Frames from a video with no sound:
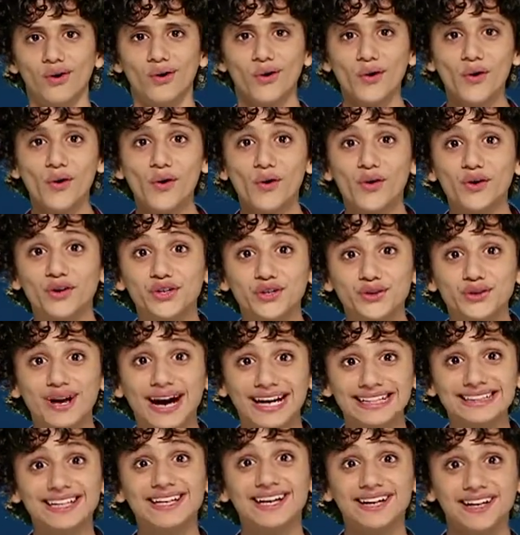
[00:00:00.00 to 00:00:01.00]
oh, you
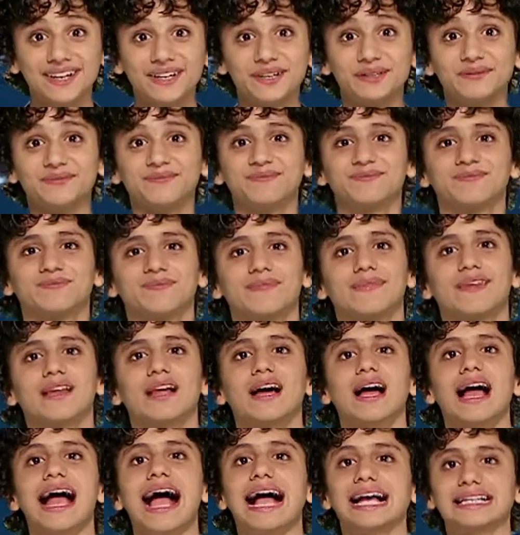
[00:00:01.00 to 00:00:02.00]
guys are here.
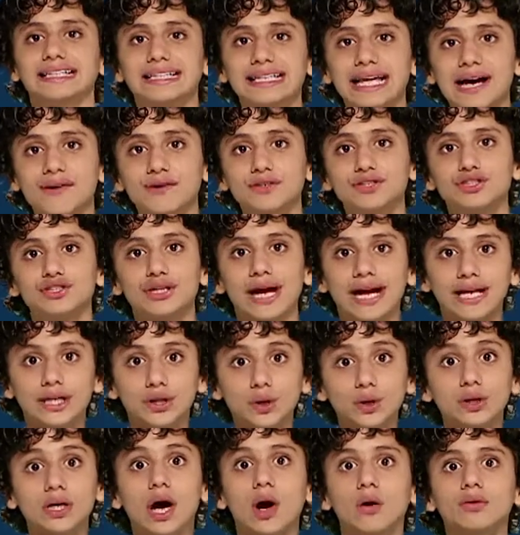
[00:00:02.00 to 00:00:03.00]
Actually, I was trying
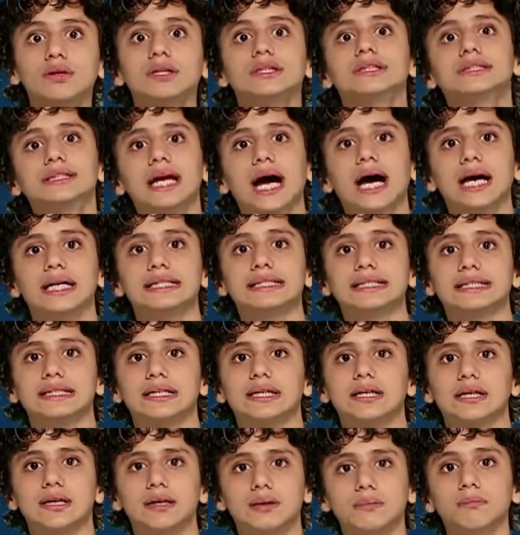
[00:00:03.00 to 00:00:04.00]
to count the stars.
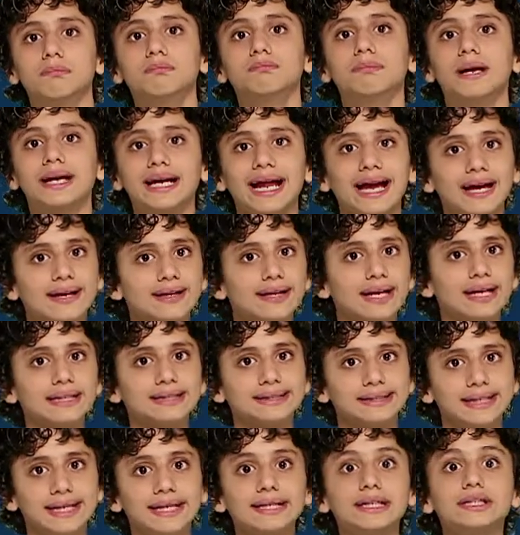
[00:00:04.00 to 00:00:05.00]
But I
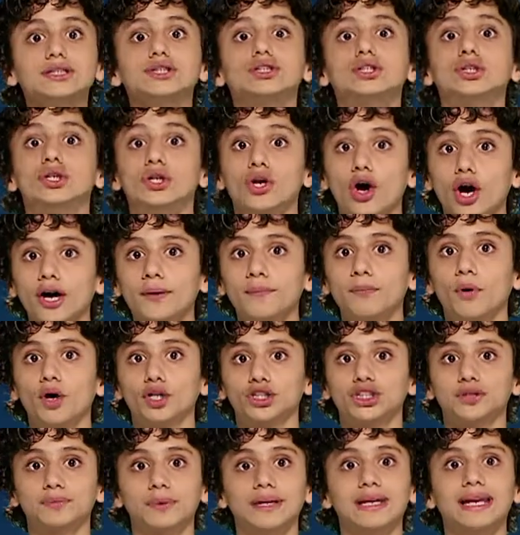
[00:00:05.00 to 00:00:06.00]
guess it is not
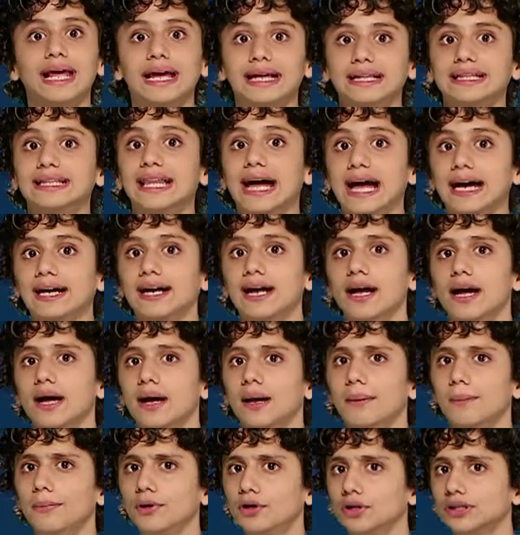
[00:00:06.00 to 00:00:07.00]
possible like that
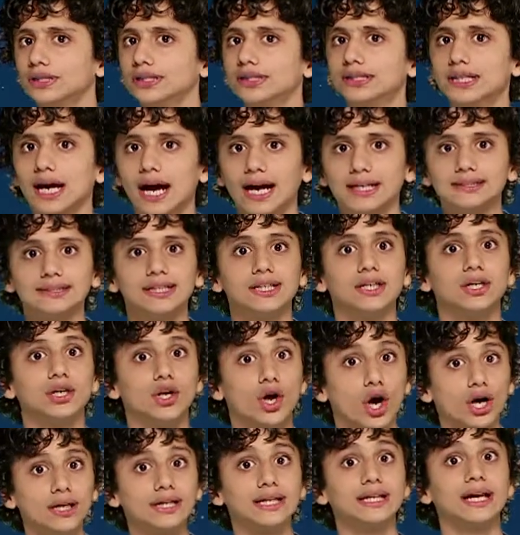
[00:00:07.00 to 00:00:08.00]
because stars are
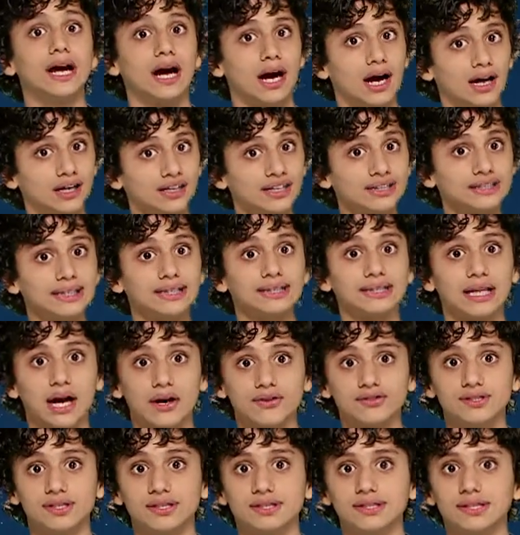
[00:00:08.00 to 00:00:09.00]
not in hundreds and
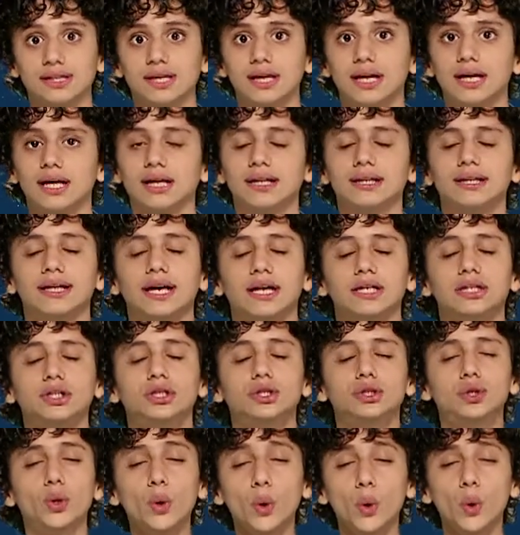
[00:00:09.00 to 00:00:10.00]
thousands. They are
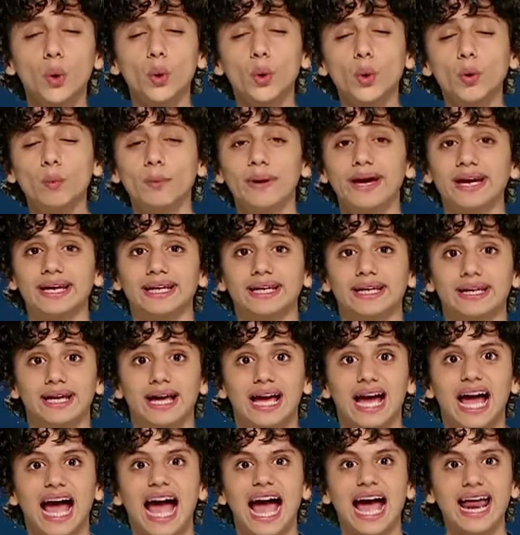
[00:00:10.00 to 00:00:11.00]
too many.
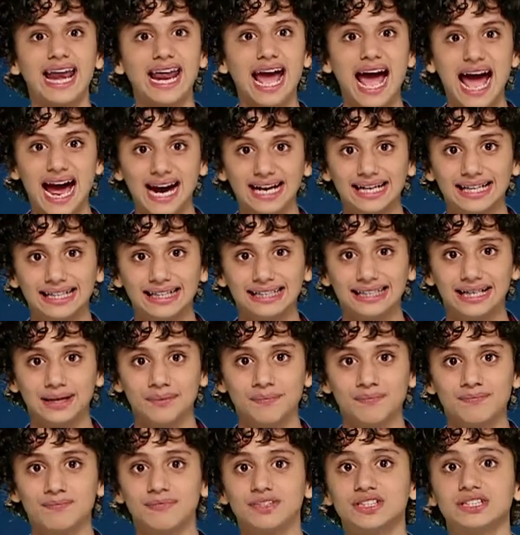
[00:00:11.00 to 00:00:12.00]
And adding
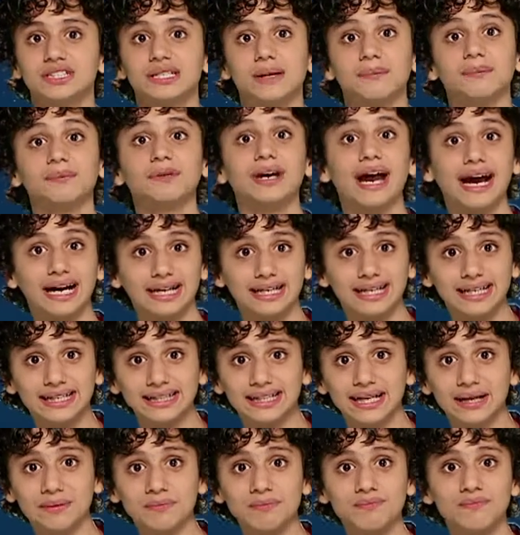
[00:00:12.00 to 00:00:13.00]
them, subtracting
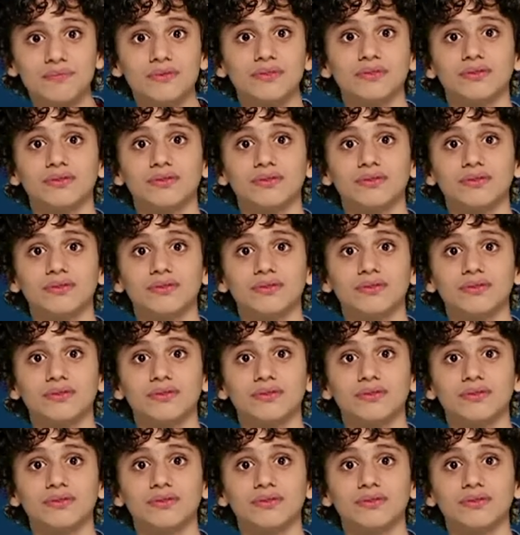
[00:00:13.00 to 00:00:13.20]
them.